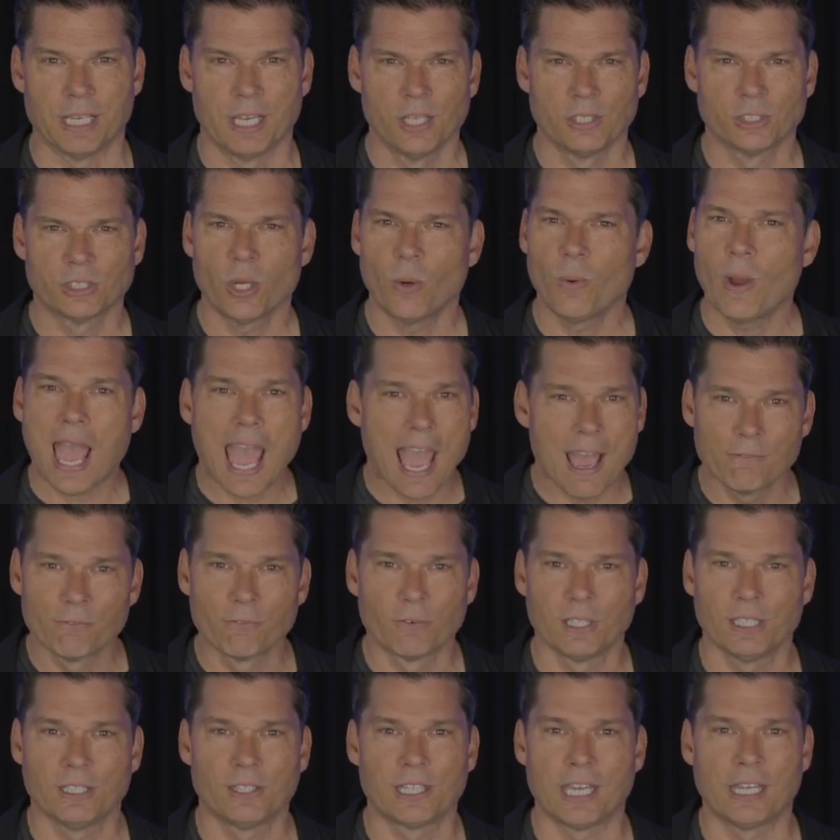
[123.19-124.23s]
So
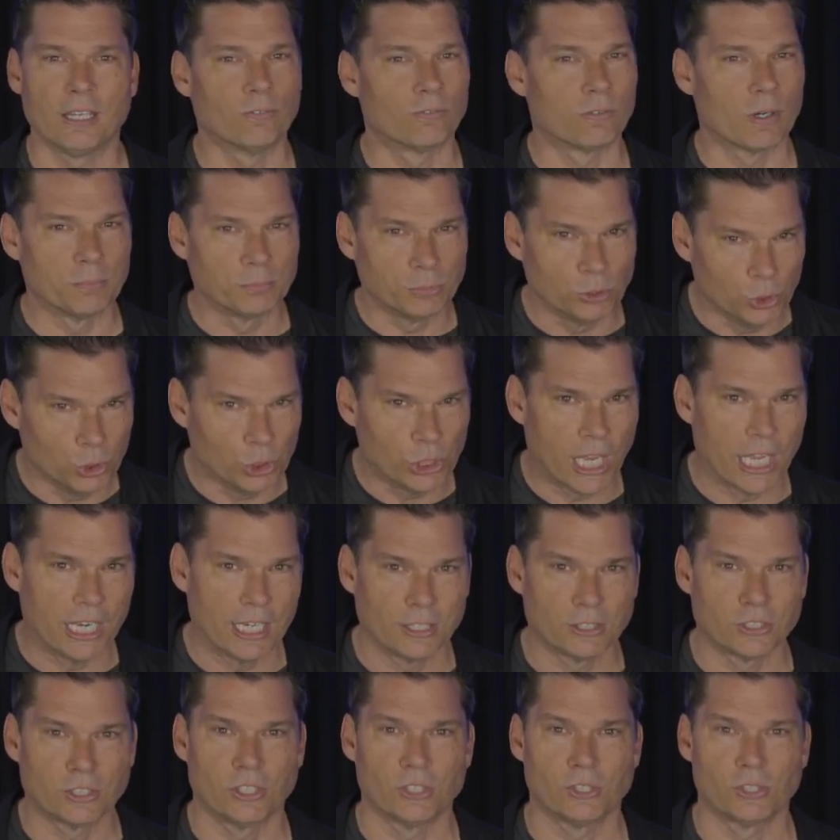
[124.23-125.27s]
everything from
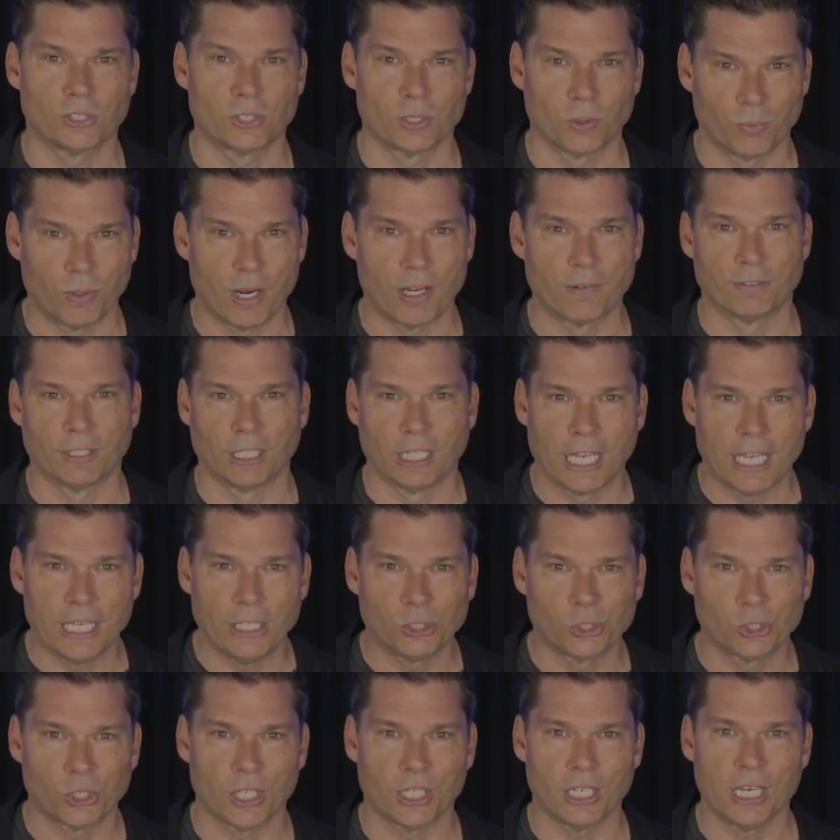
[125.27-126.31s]
Genesis to
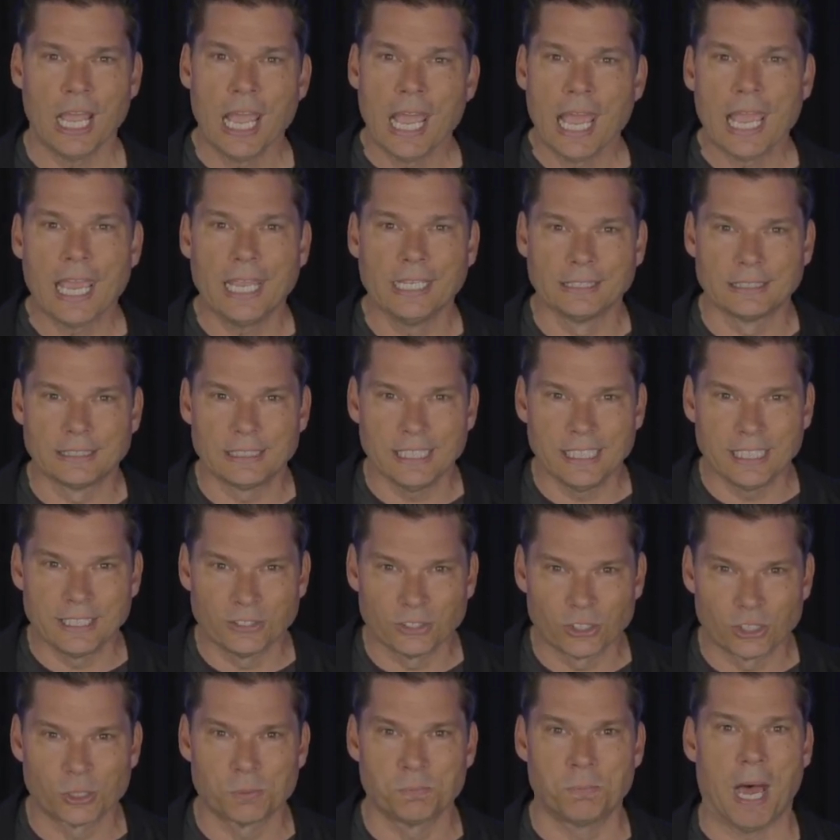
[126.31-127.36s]
Revelation is the
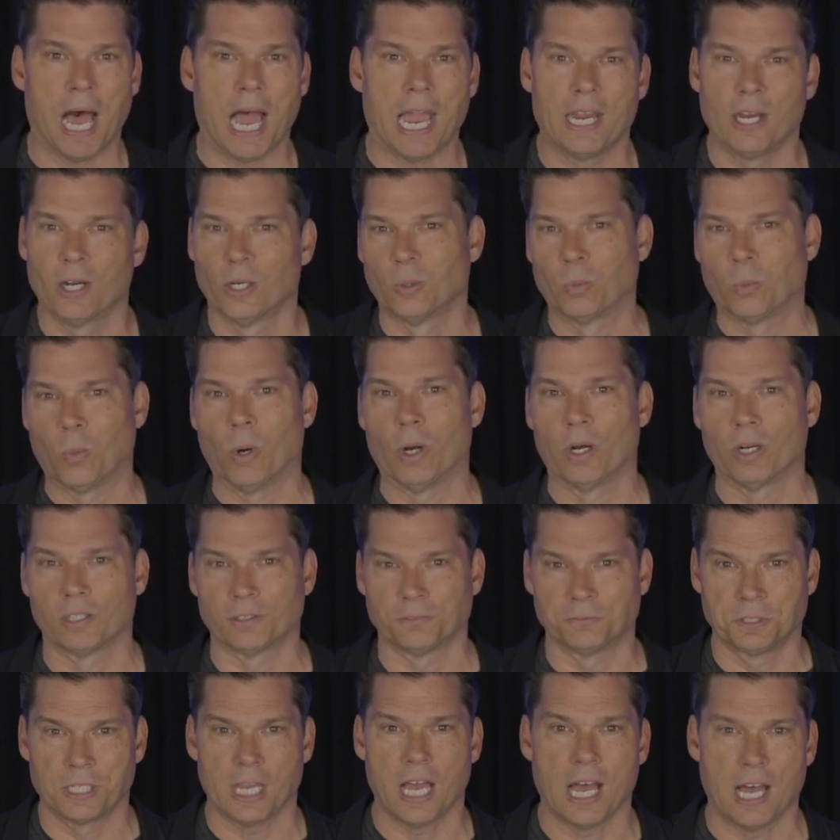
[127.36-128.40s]
inspired Word of
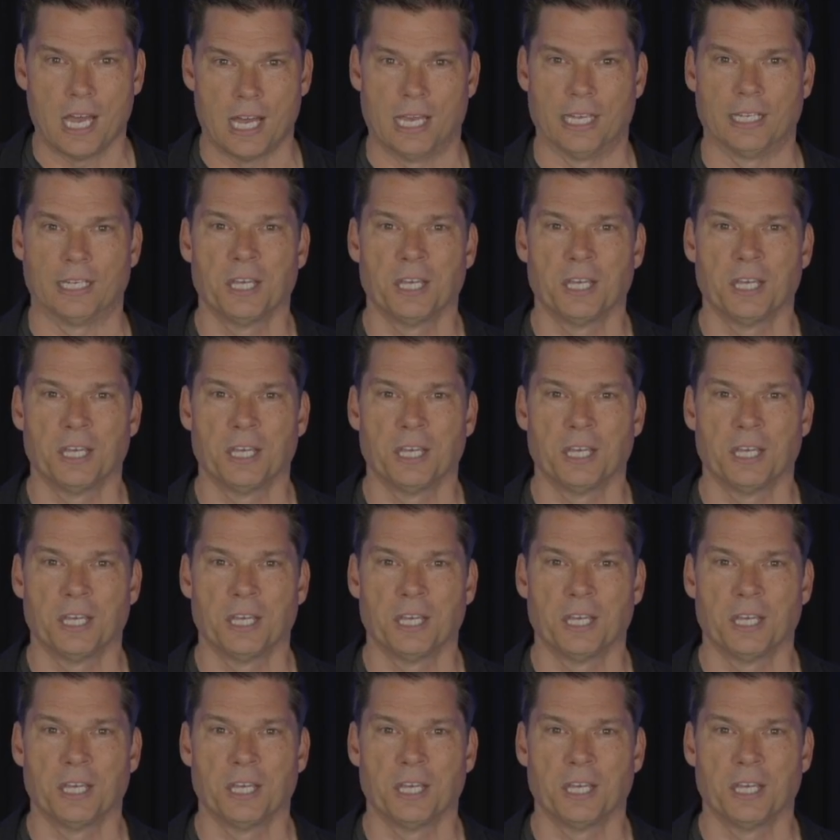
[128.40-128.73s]
God.